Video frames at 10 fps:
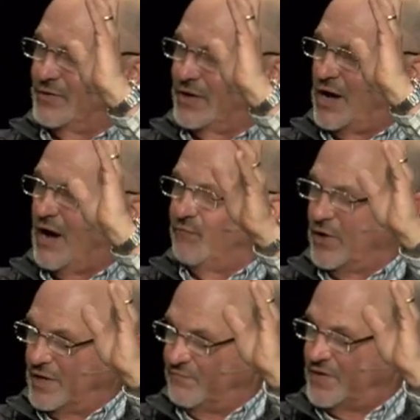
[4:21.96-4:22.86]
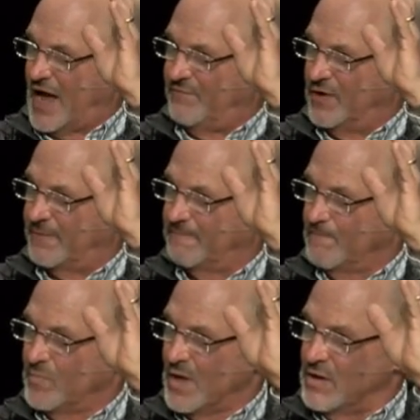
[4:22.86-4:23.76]
the covering of David.
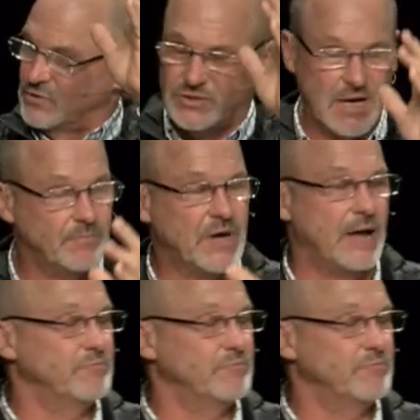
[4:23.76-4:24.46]
So sometimes